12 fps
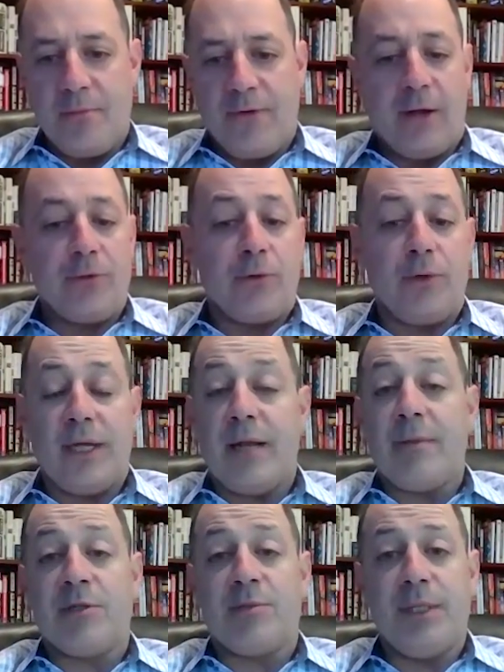founder-led
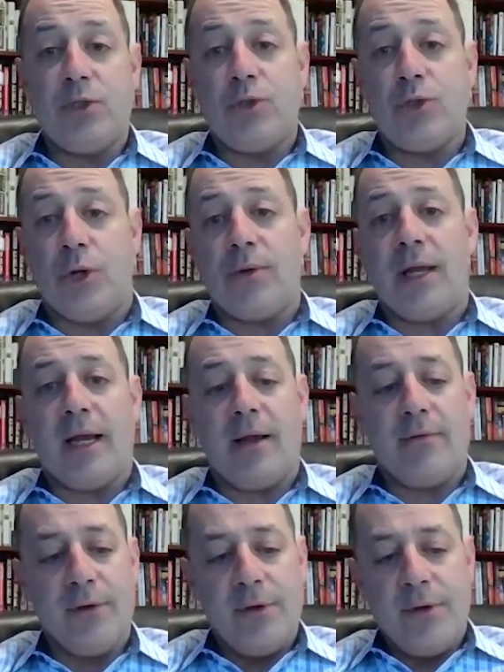MSPs don't
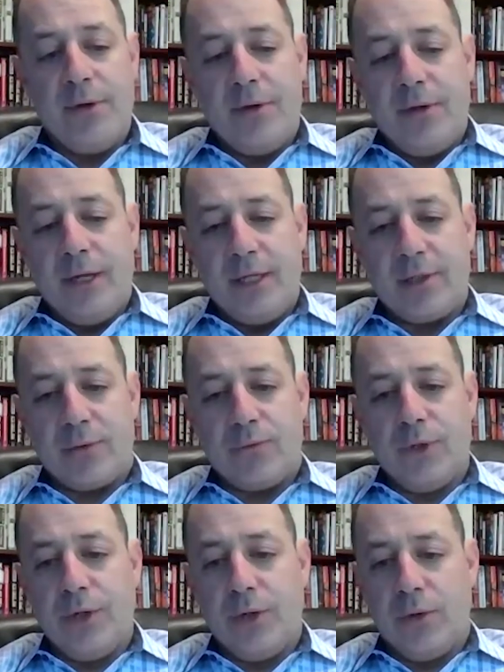have is a
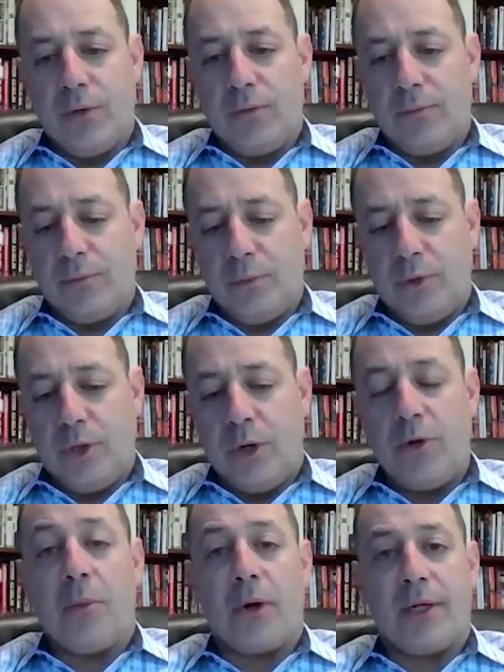real
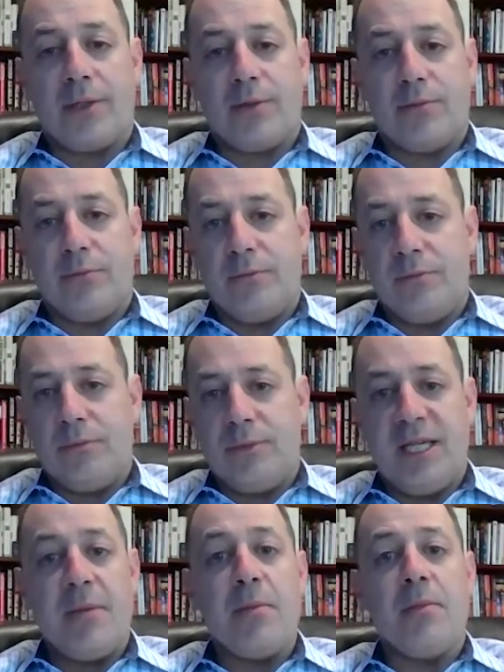go-to-market
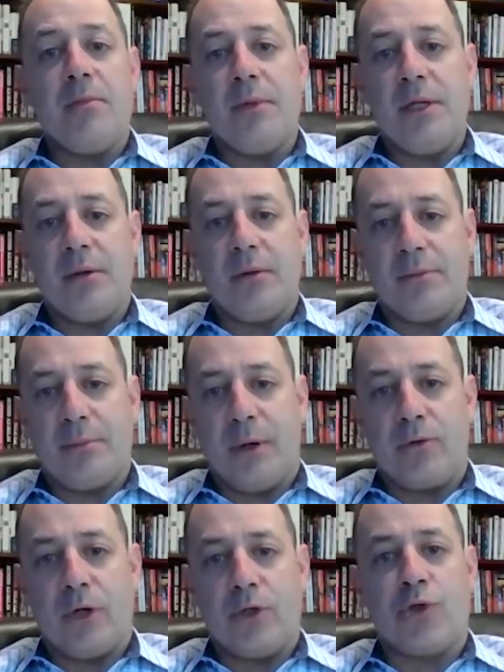team,
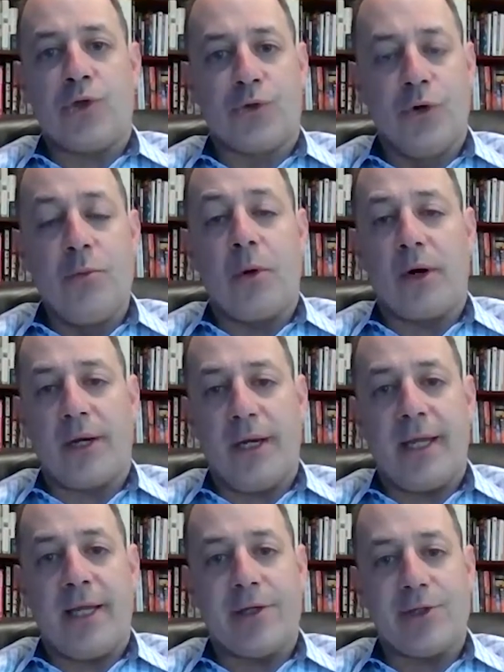a true
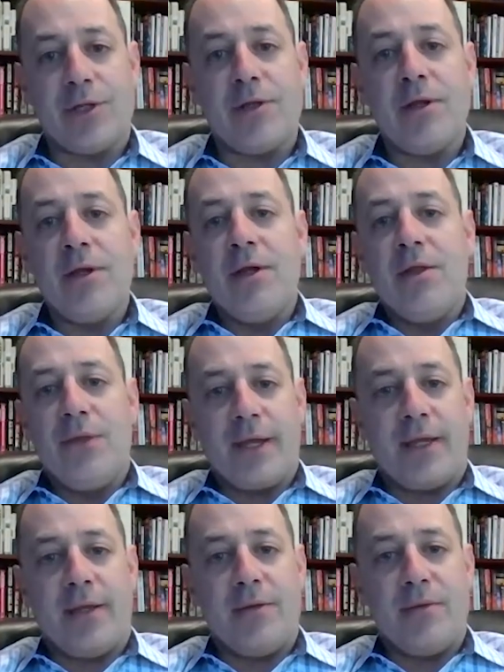marketing engine that
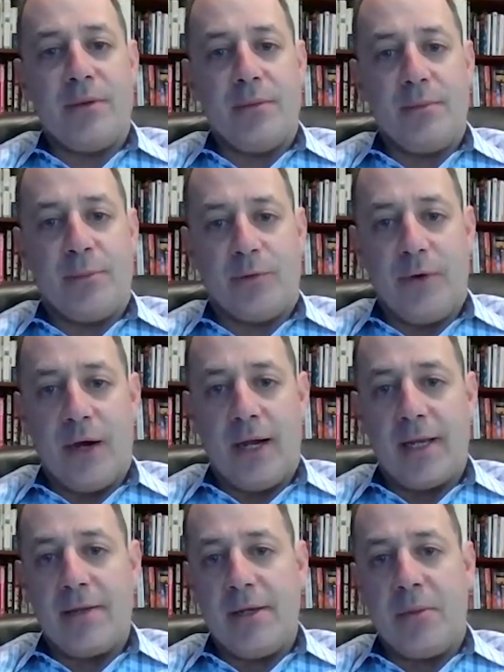can
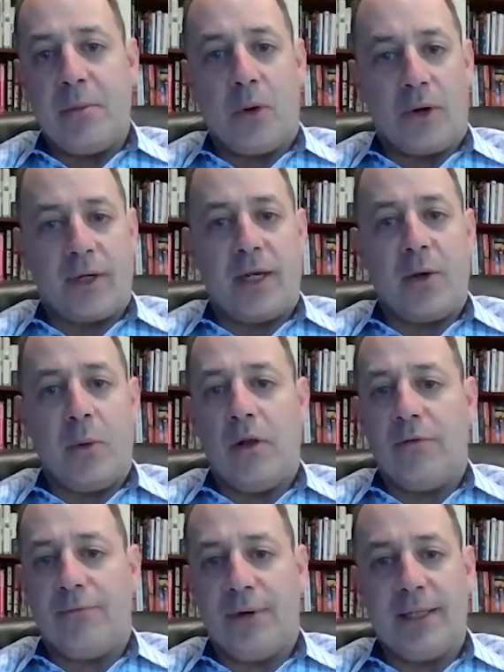provide, marketing
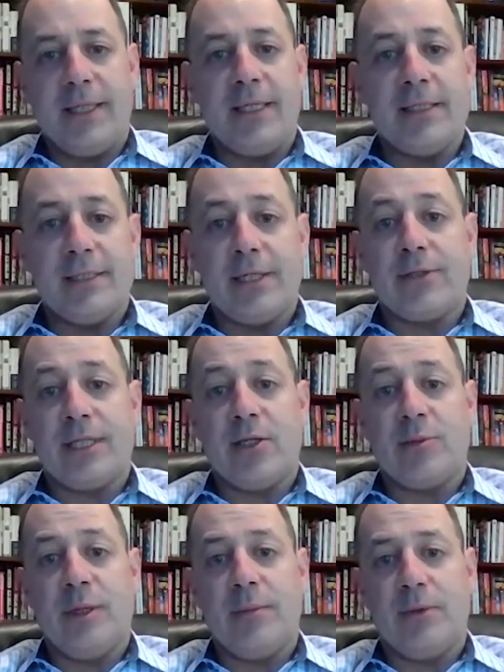qualified leads to your
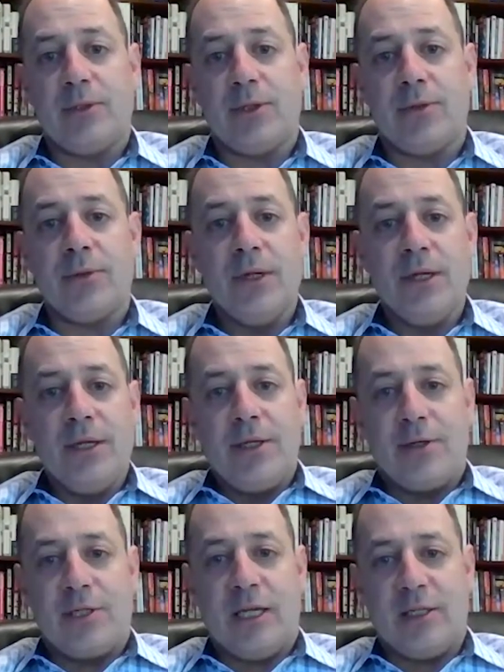salespeople. So
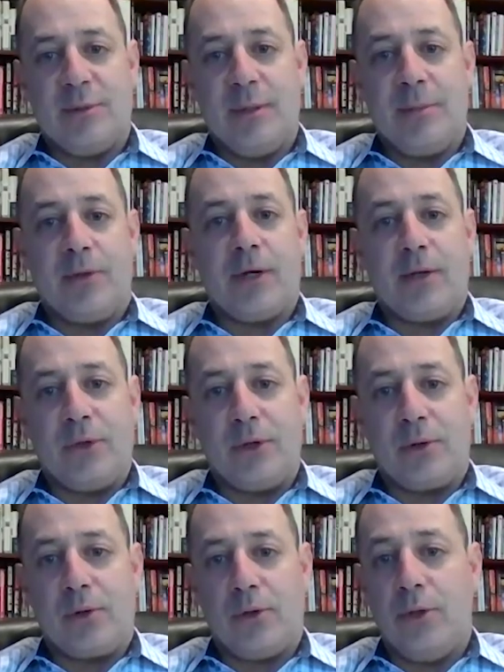your salespeople are out
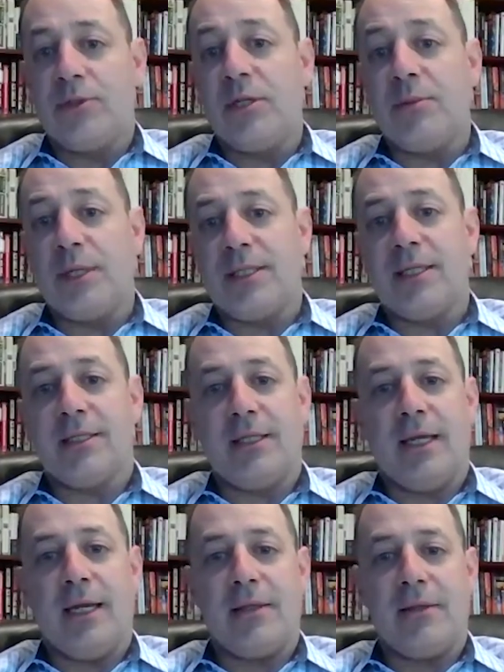there closing business and
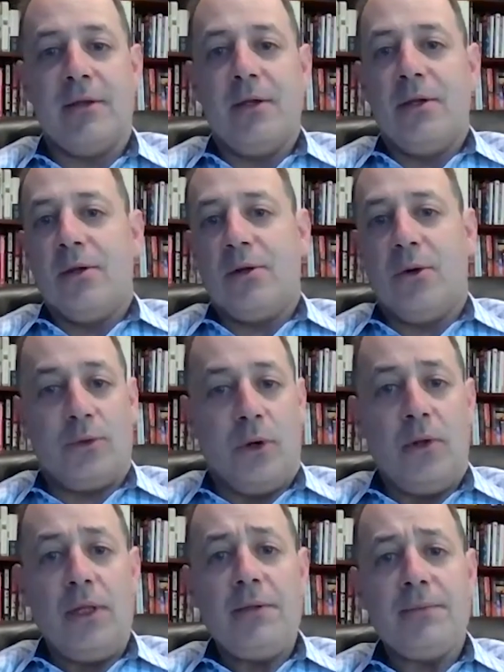not cold
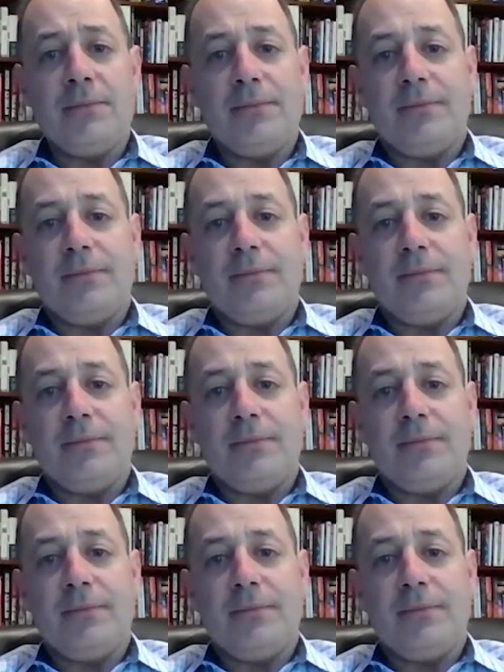calling.